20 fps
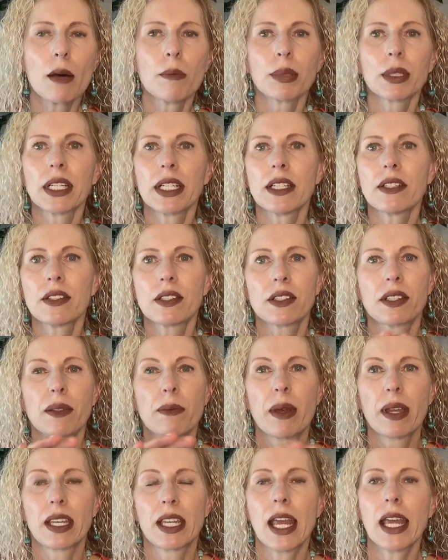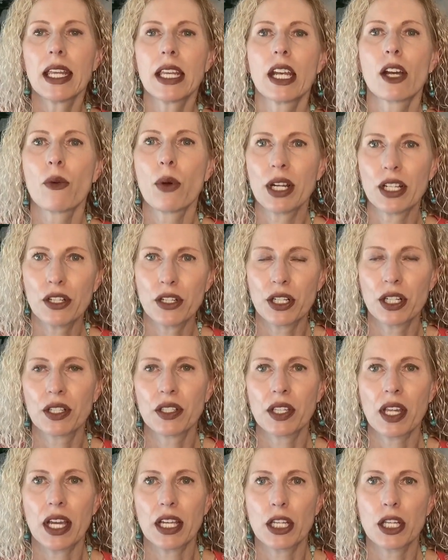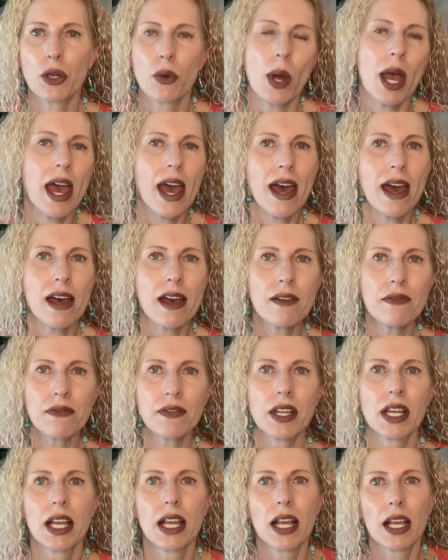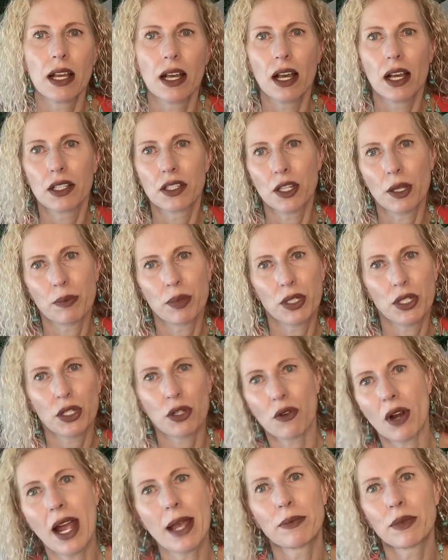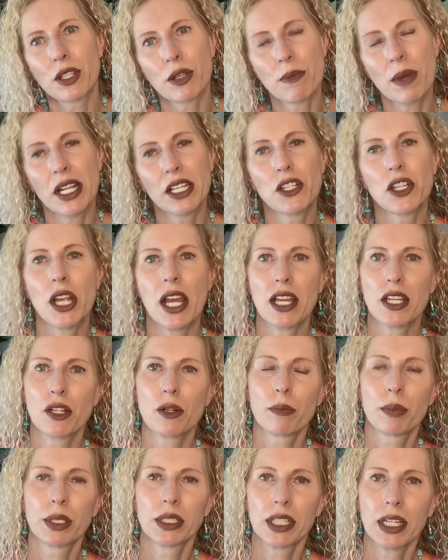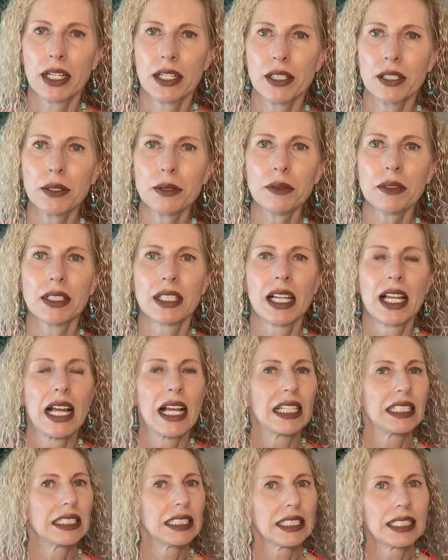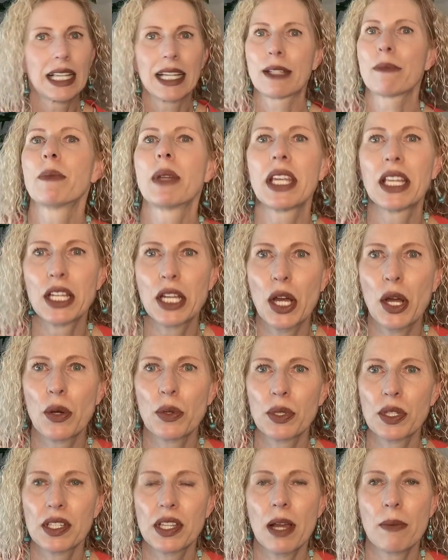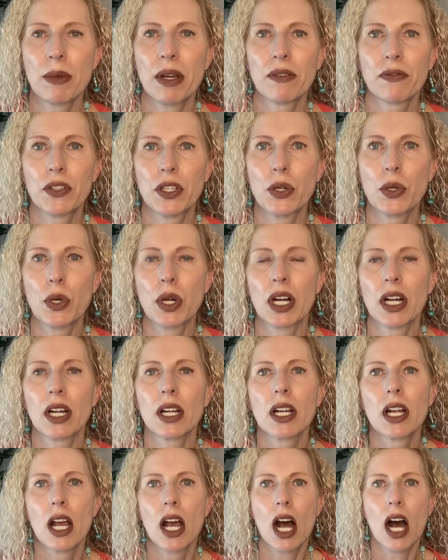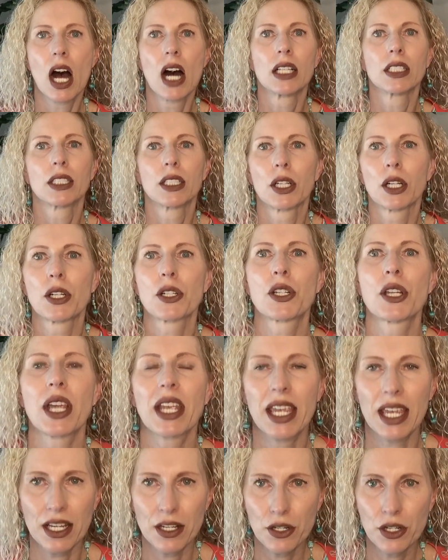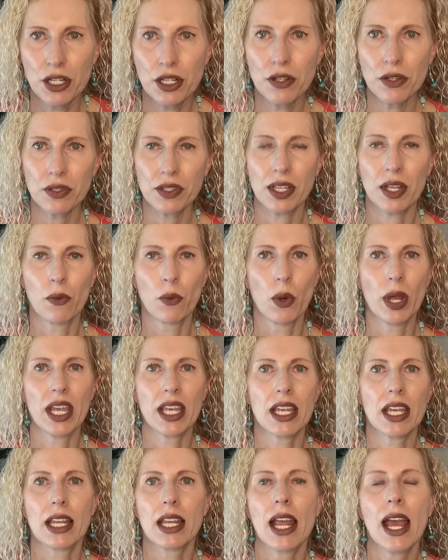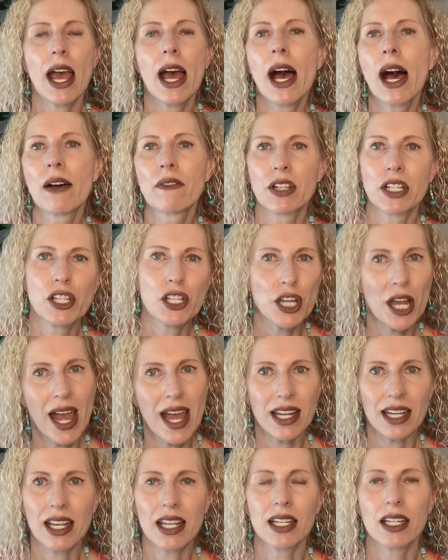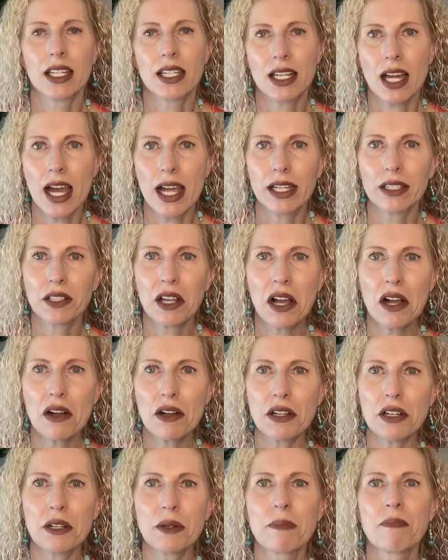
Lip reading: Please submit any questions that you have. Subscribe to my channel below. Let me know some of your allergic issues and we can have a chat and a dialogue.